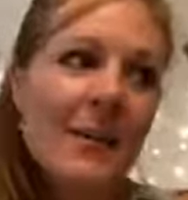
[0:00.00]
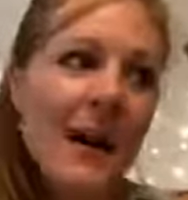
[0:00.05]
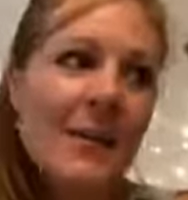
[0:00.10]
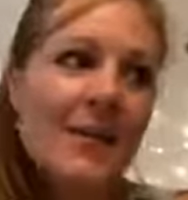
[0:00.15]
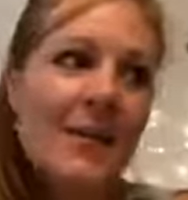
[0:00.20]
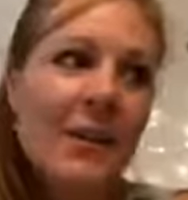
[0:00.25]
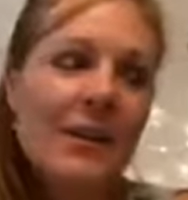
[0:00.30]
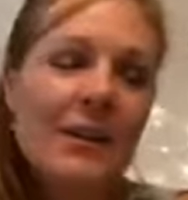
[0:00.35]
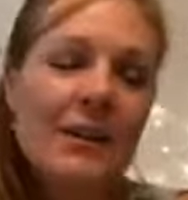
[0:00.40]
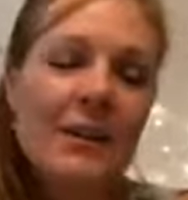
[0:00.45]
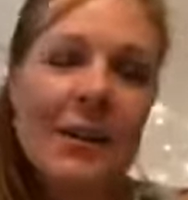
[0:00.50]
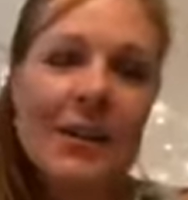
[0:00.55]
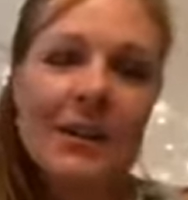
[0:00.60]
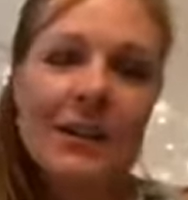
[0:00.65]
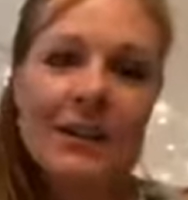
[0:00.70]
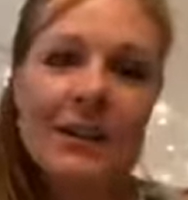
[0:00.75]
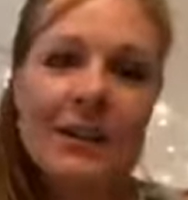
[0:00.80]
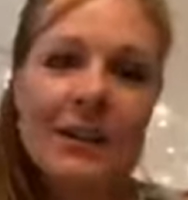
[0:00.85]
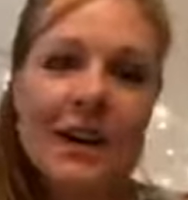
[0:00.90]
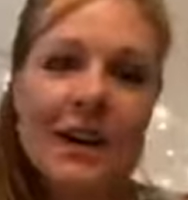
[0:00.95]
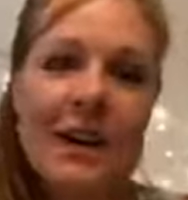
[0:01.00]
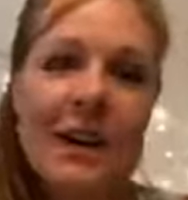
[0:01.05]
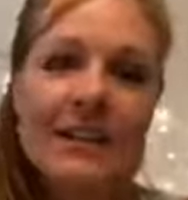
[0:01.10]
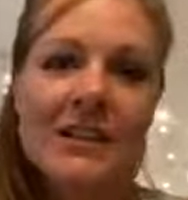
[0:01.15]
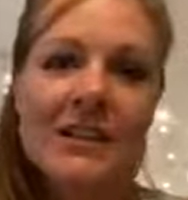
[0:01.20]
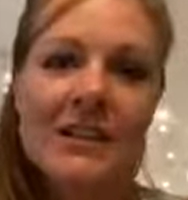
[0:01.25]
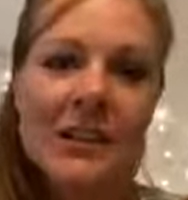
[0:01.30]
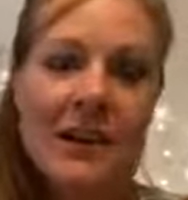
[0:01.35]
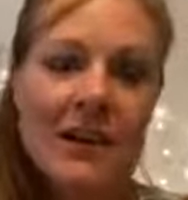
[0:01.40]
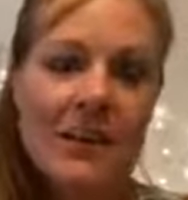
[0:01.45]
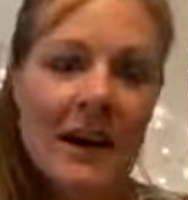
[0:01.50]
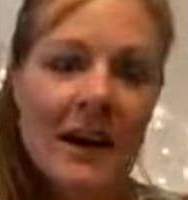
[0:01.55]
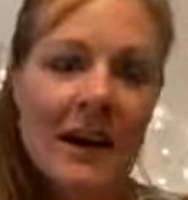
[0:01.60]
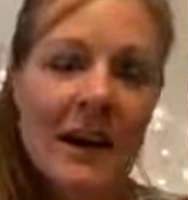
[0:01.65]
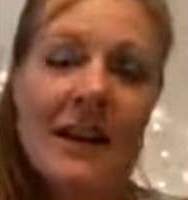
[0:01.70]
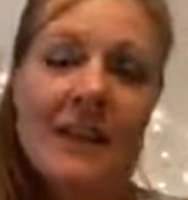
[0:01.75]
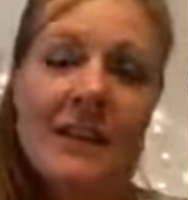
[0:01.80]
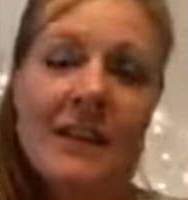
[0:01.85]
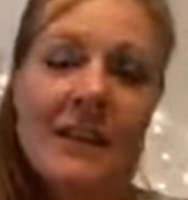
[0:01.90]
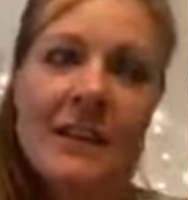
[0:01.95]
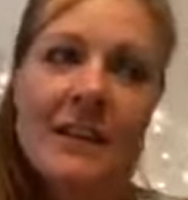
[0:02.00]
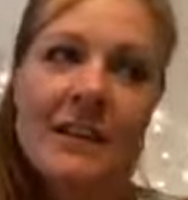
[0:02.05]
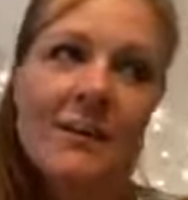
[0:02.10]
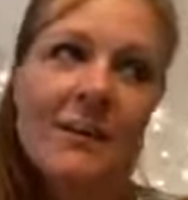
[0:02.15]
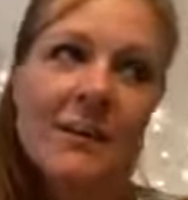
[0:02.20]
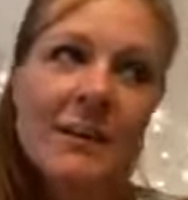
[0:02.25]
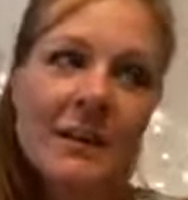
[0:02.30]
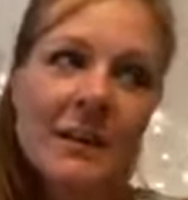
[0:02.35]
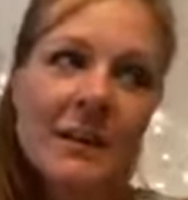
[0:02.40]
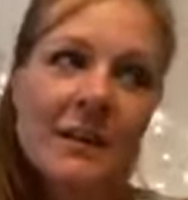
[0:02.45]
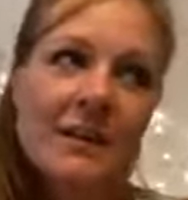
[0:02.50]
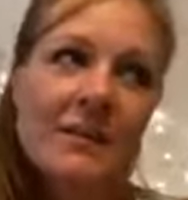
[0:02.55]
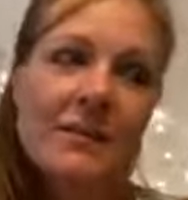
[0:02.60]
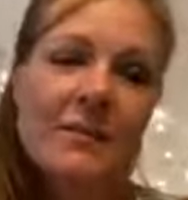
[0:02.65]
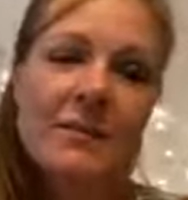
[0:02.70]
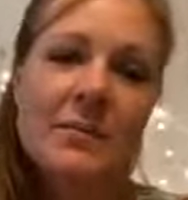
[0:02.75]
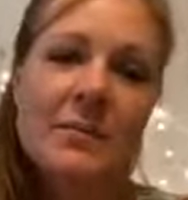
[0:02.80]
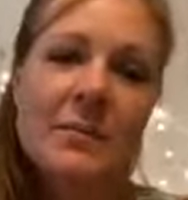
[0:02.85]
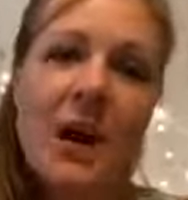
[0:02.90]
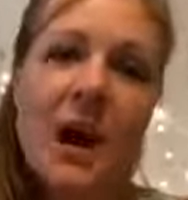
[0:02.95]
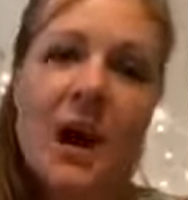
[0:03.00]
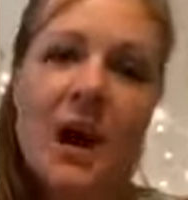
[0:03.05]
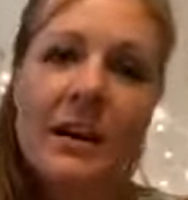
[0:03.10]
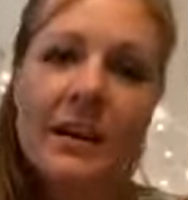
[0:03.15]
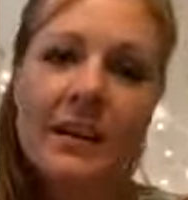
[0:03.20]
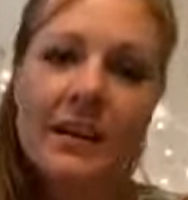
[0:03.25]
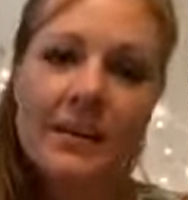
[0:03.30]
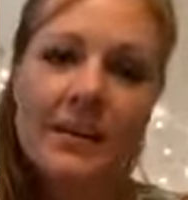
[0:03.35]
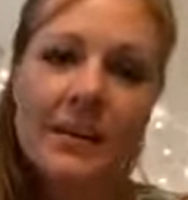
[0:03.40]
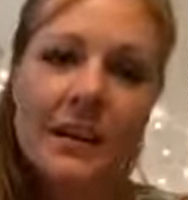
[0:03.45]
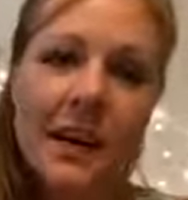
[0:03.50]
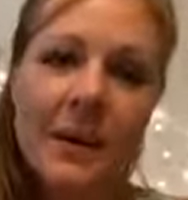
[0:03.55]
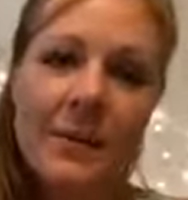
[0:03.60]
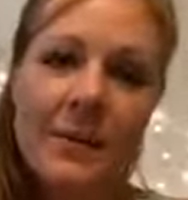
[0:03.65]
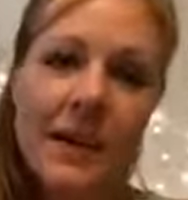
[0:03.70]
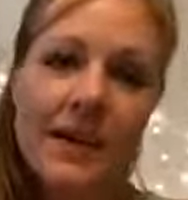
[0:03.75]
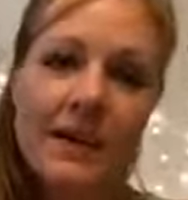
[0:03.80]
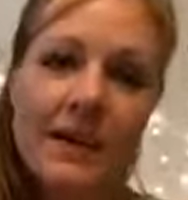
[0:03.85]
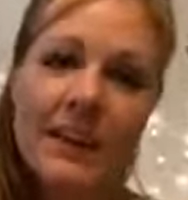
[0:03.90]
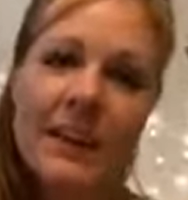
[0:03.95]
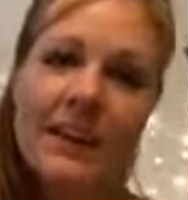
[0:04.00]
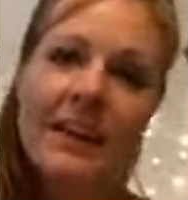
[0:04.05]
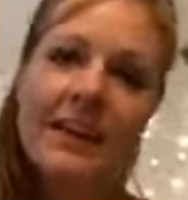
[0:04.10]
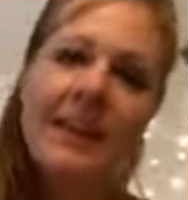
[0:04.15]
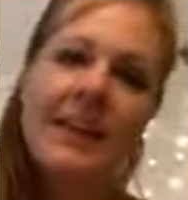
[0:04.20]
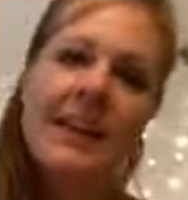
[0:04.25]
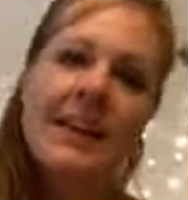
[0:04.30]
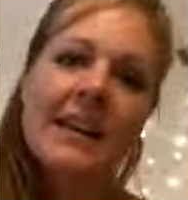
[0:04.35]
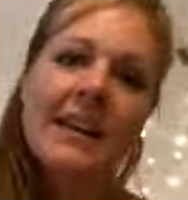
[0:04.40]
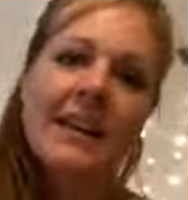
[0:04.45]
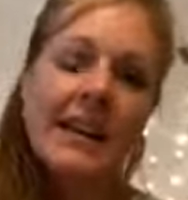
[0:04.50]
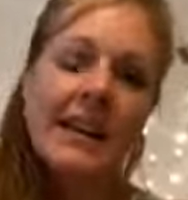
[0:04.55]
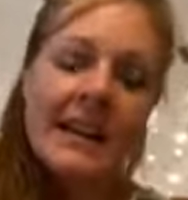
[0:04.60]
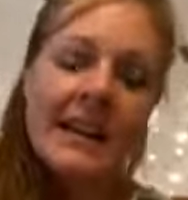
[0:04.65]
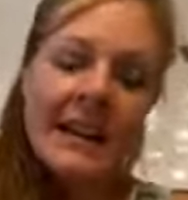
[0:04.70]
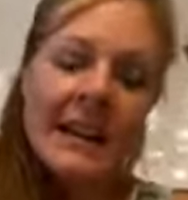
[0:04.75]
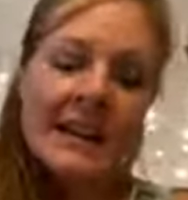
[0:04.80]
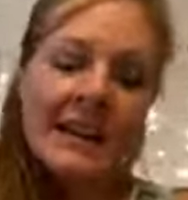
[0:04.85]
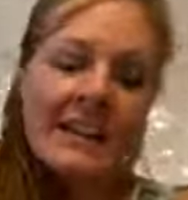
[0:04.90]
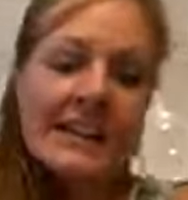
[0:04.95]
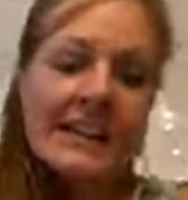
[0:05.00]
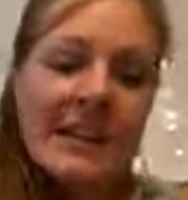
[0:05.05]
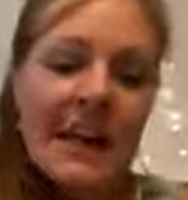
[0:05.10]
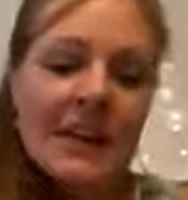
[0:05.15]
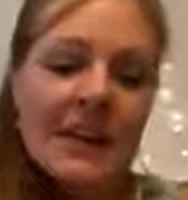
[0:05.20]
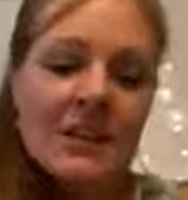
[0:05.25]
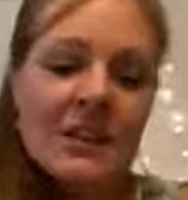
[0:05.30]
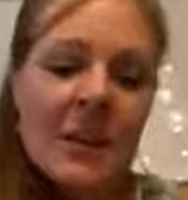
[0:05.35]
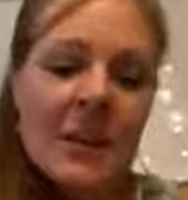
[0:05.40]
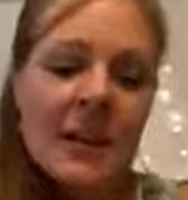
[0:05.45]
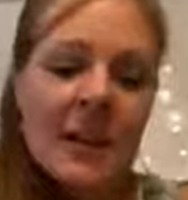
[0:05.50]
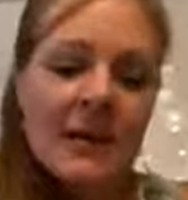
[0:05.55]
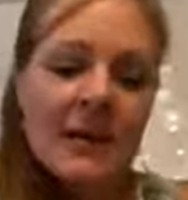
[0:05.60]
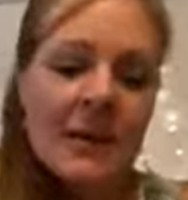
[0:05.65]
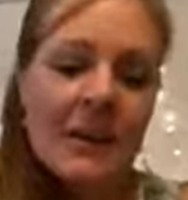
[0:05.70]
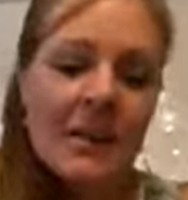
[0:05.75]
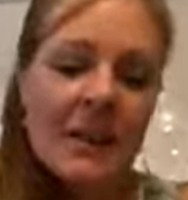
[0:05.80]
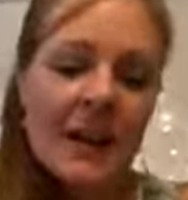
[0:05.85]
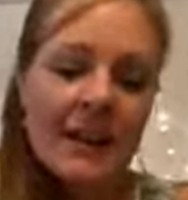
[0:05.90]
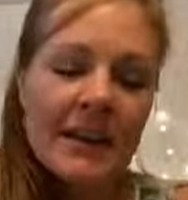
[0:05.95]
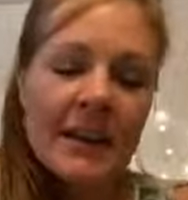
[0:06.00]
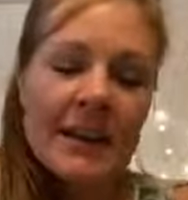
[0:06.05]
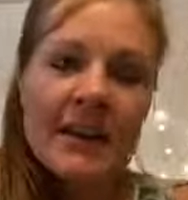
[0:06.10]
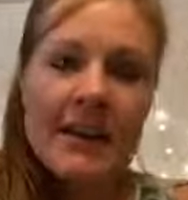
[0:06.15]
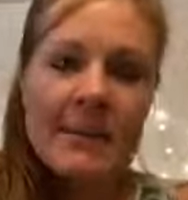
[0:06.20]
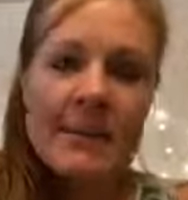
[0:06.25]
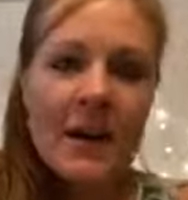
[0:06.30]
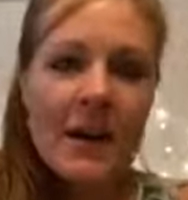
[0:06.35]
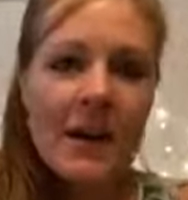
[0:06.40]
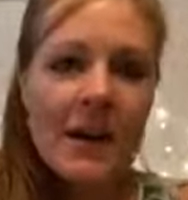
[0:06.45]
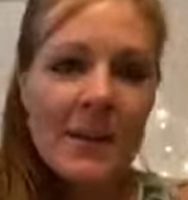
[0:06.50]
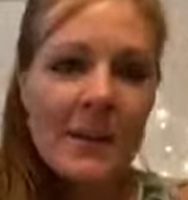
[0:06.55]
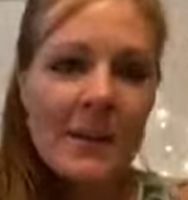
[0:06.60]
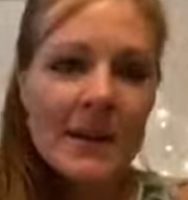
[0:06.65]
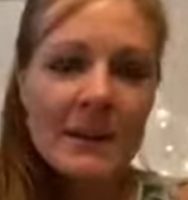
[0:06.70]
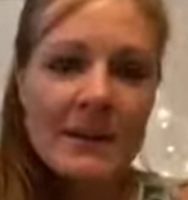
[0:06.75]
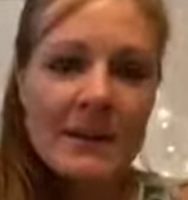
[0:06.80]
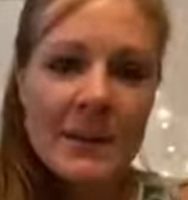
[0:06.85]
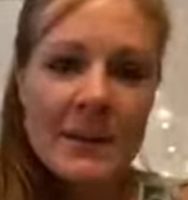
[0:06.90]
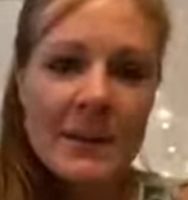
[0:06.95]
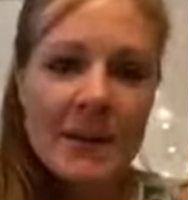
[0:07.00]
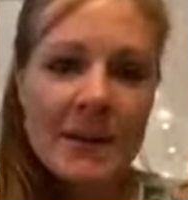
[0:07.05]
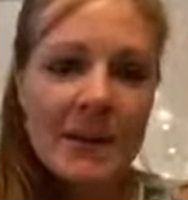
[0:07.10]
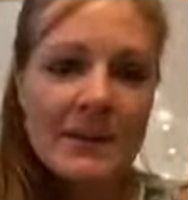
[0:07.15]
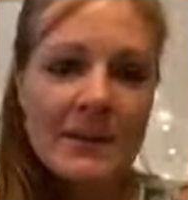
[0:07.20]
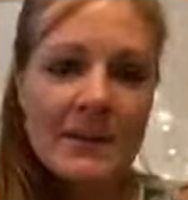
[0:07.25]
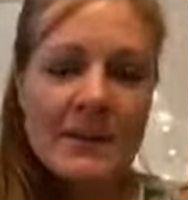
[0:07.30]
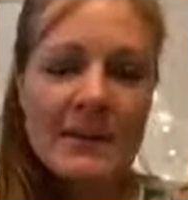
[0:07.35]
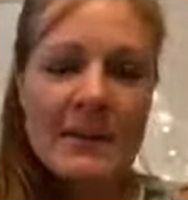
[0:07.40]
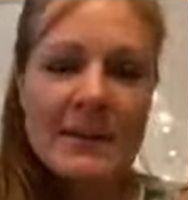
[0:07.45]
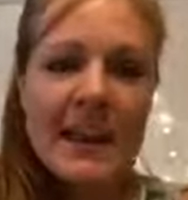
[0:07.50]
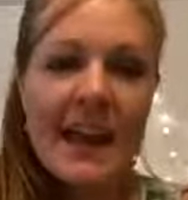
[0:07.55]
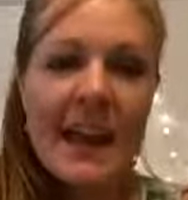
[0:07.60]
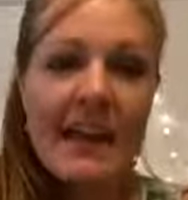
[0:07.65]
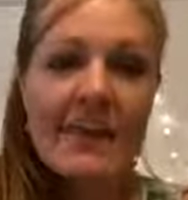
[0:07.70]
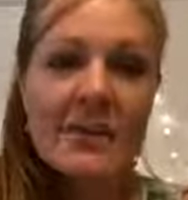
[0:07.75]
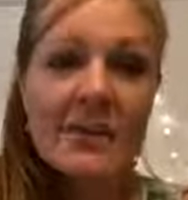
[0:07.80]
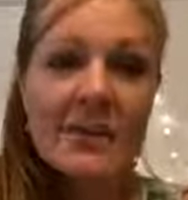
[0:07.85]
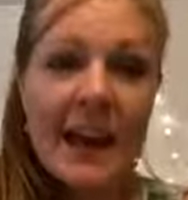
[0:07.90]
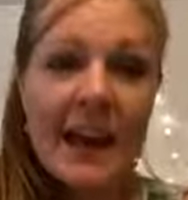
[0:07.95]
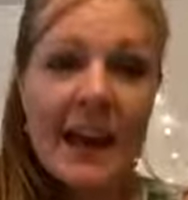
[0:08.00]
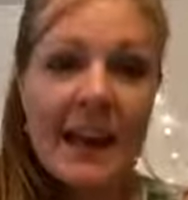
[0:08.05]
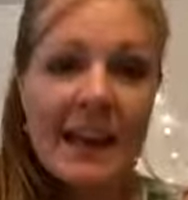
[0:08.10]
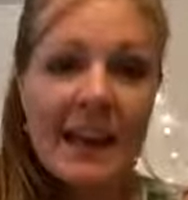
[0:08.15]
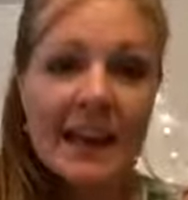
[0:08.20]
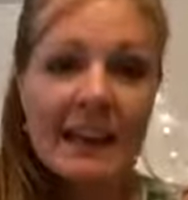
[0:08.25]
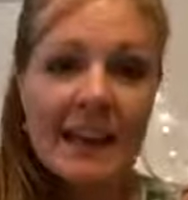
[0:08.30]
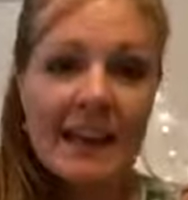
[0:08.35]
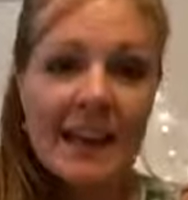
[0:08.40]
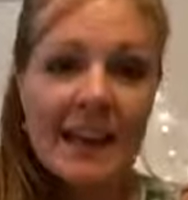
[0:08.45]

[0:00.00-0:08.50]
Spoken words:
wrote an article actually it was a blog about it. And I shot out of my body and I met all my spirit animals. I have a dragon.